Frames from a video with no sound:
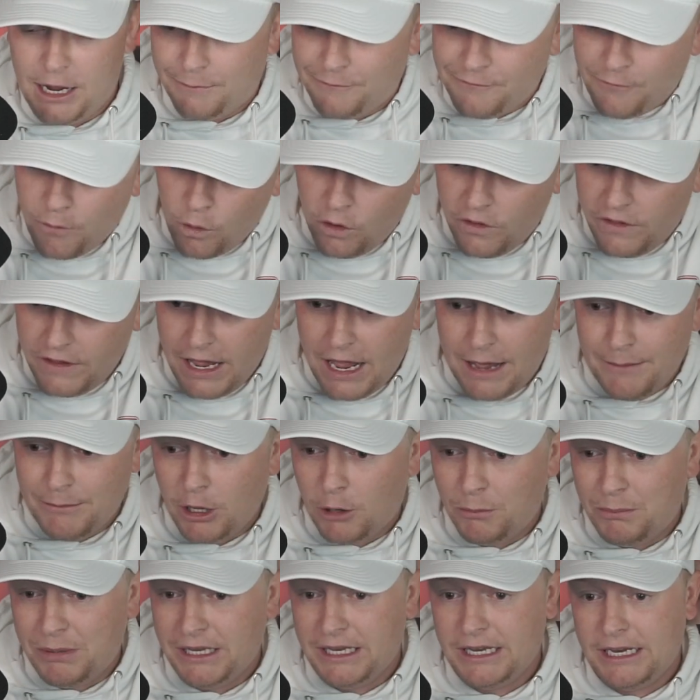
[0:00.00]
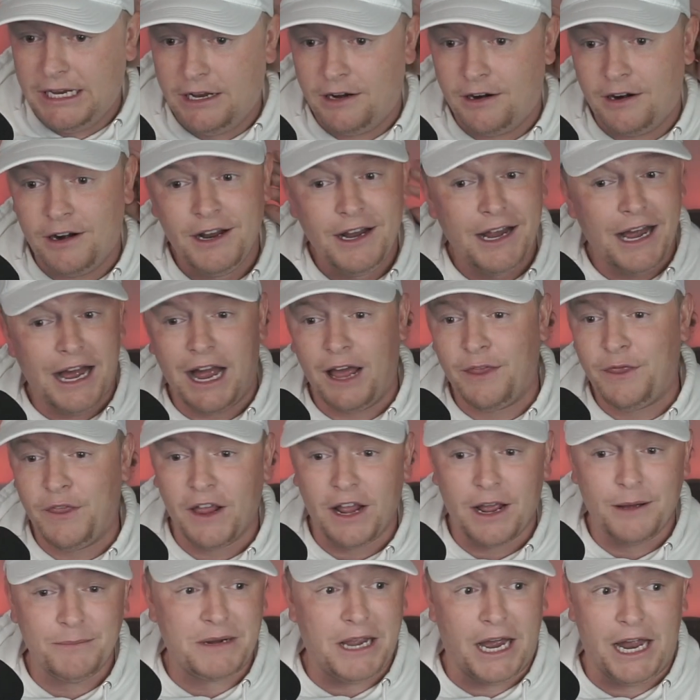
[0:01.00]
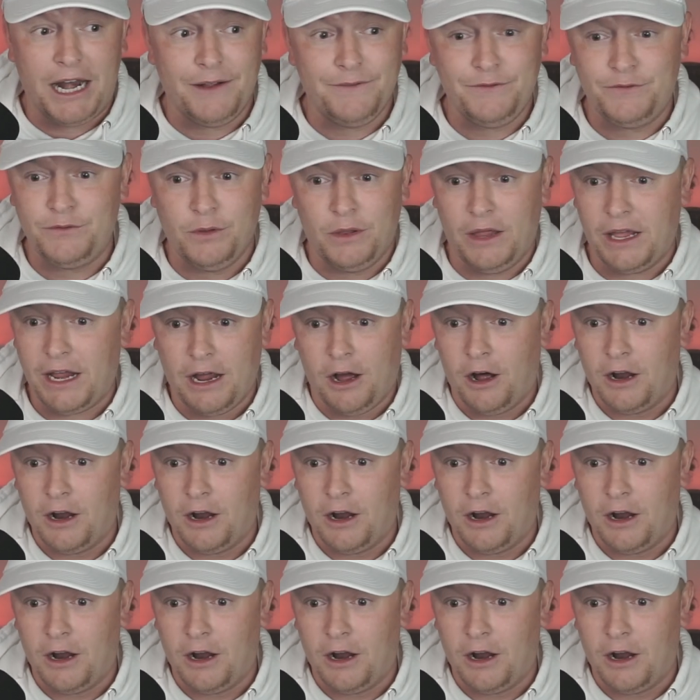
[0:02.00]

for the MLB here? I think I'm kind of, like,